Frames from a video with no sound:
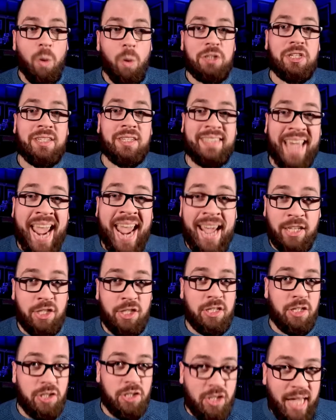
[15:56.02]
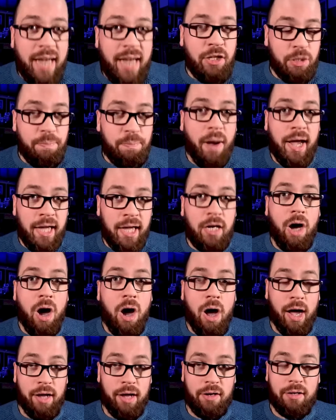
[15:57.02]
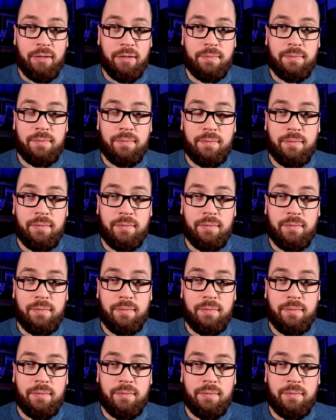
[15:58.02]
was a test sent by God.